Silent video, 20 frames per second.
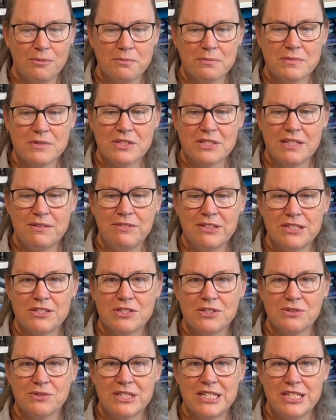Stephen is
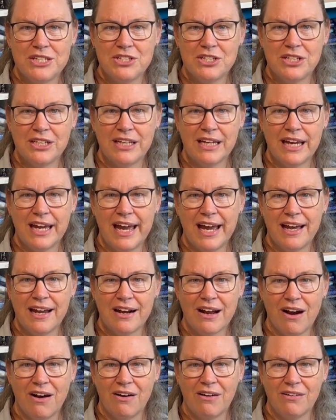still teaching at
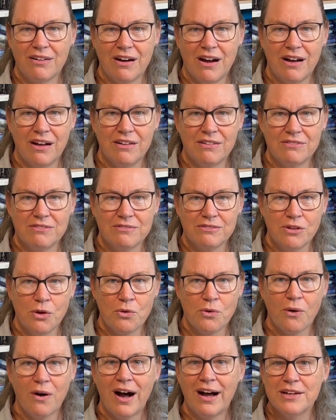our
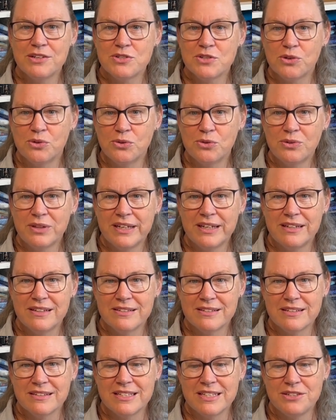local high school. He
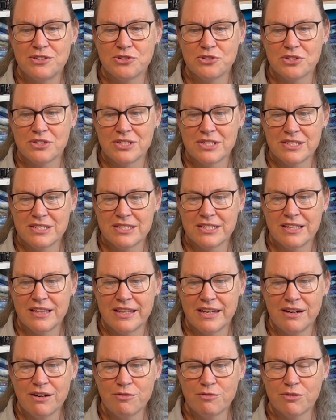is a teacher's assistant
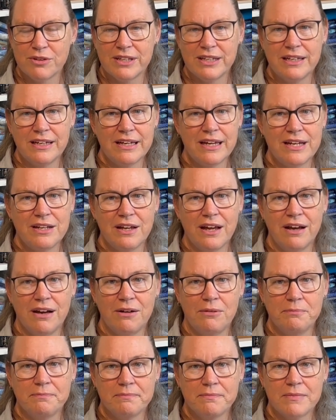there for the
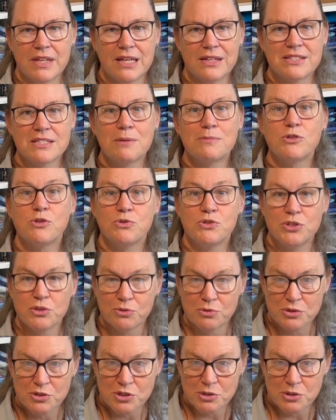Exceptional Children's